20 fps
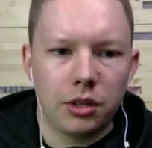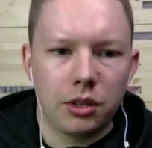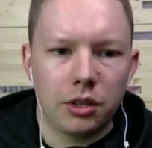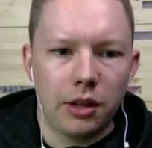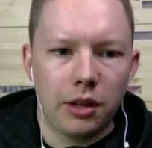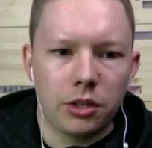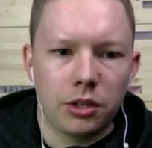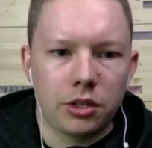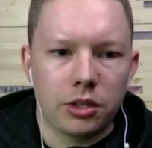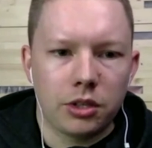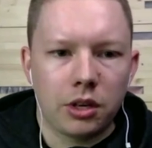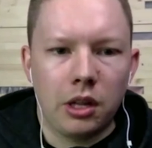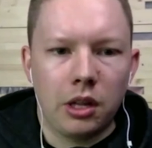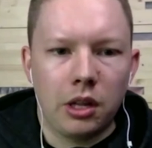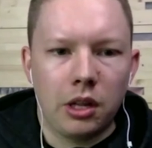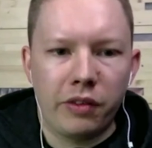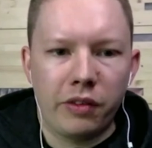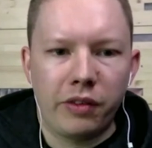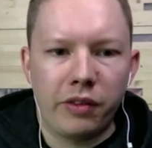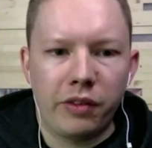and just to
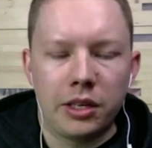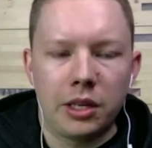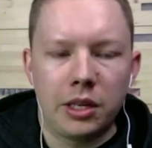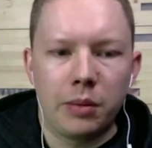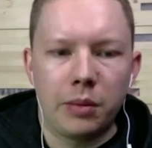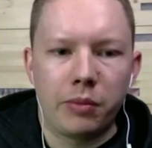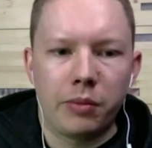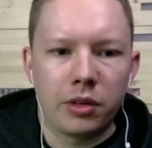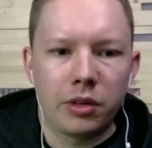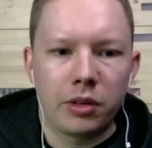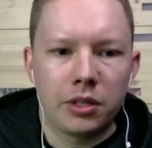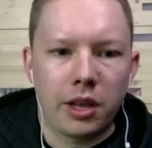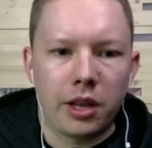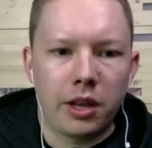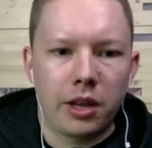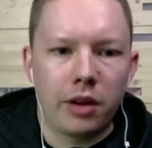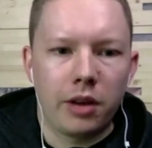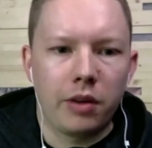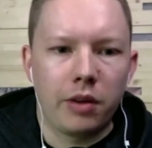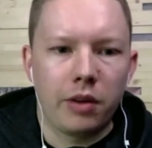clarify tim for a sec
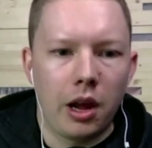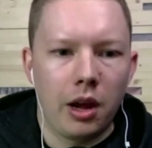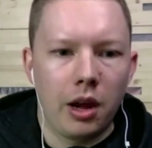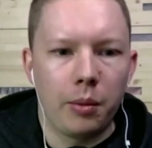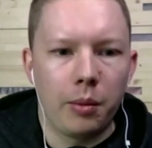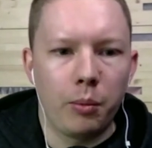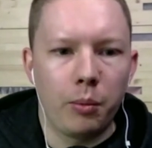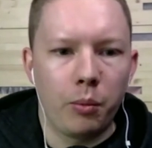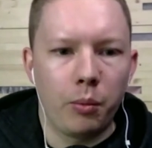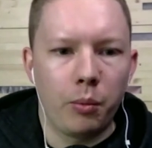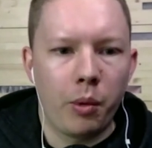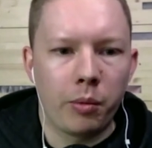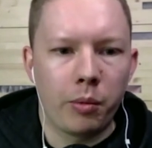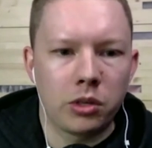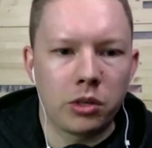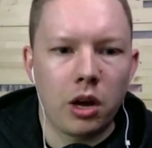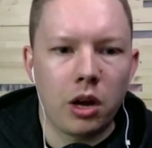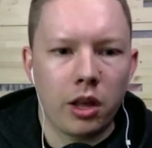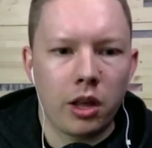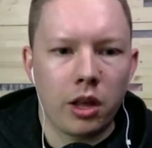here um, when we're
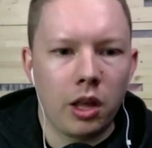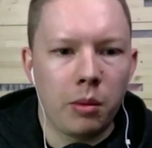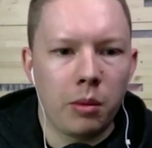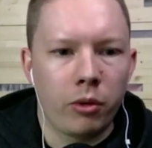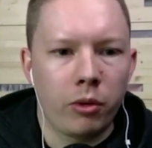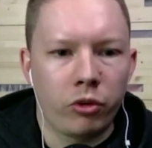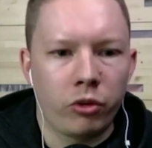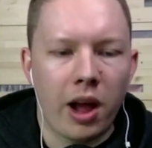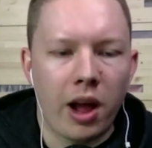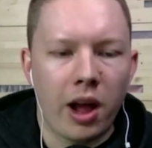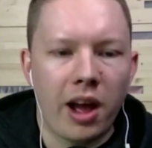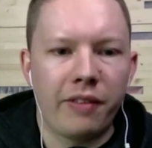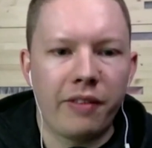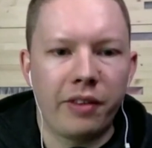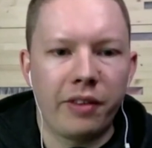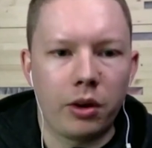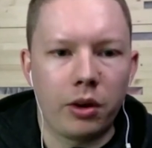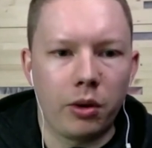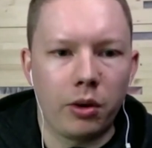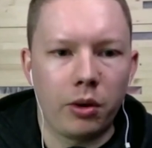talking about
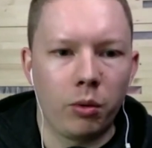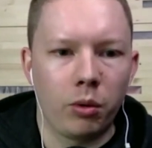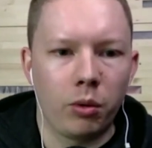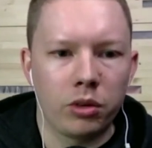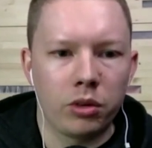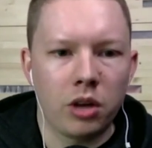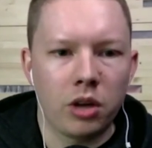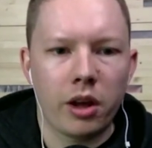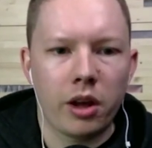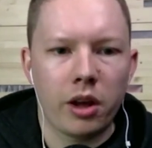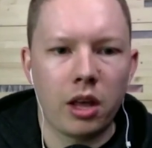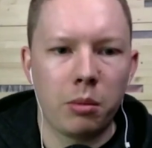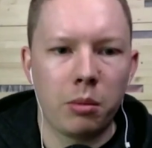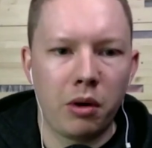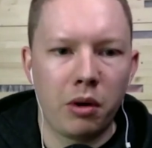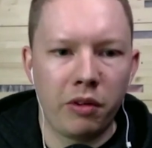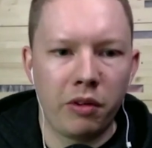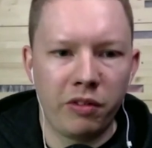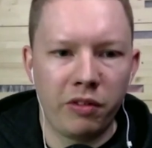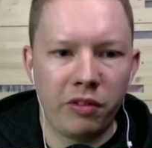traffic we're talking
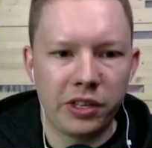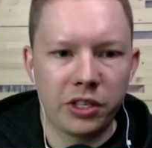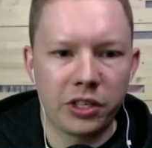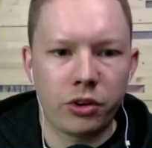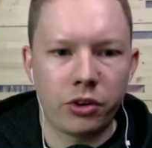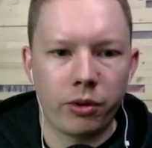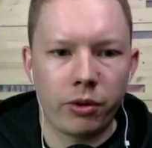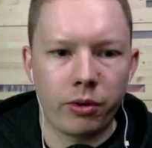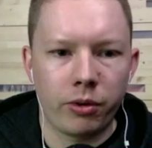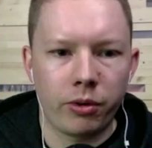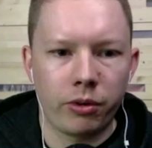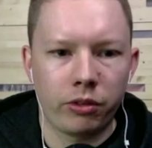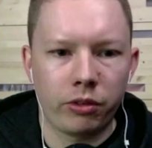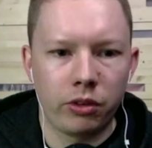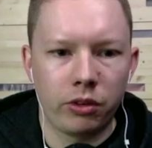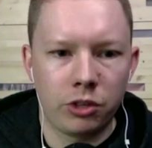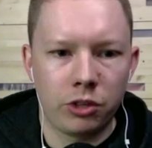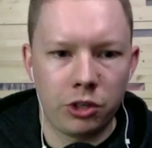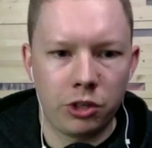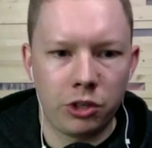about visitors
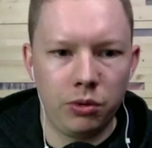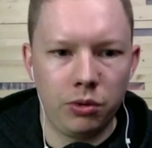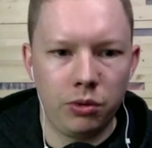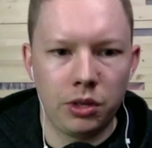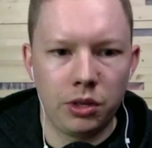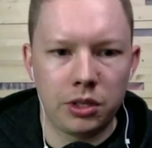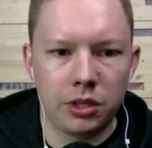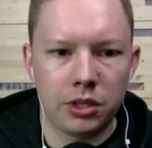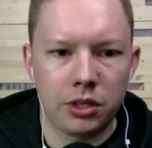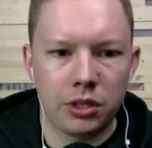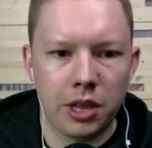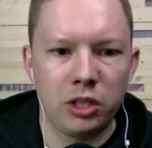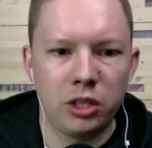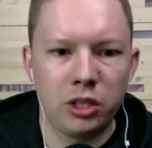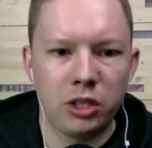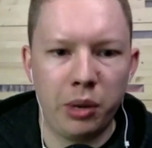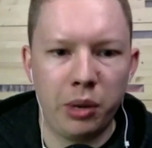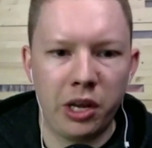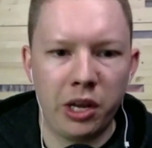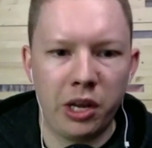to the sales
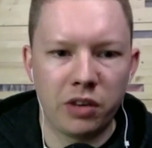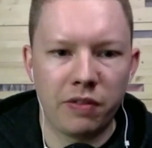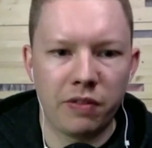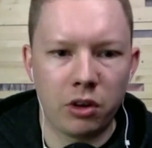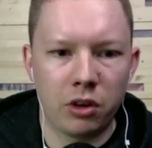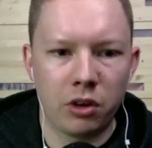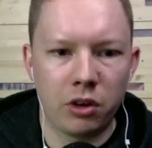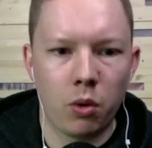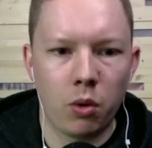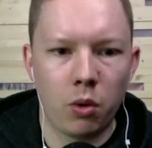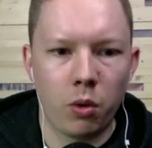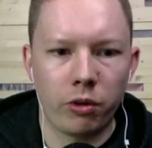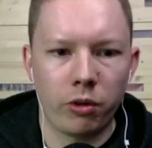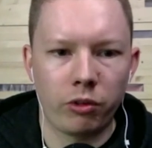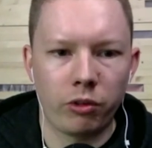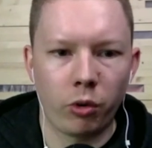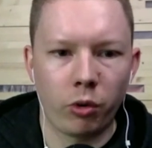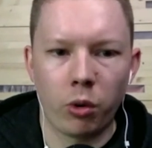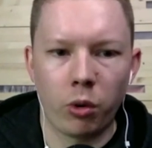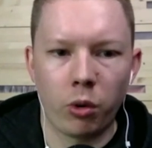page of the
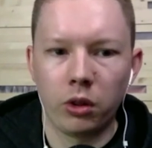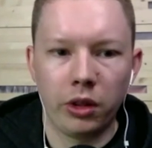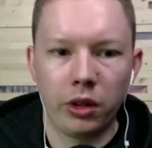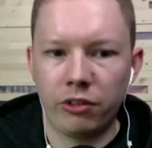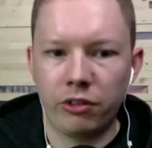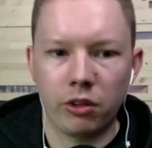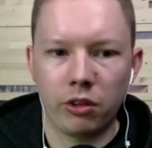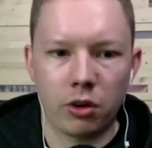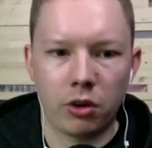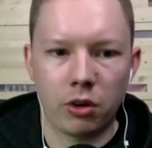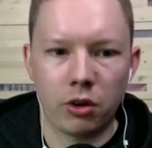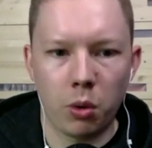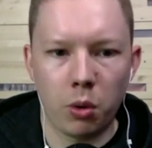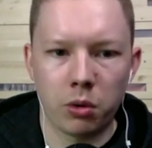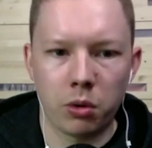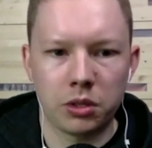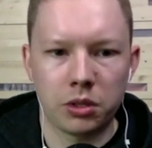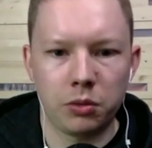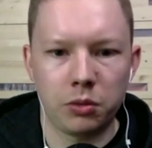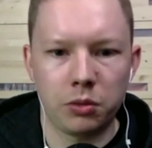course or at least the
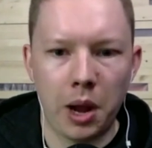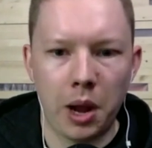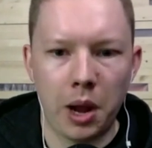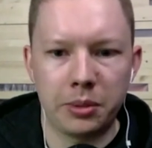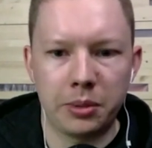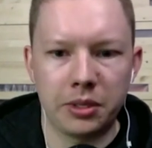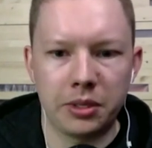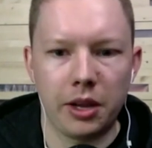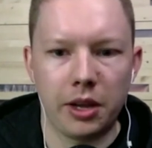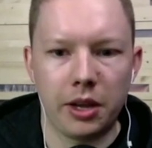course website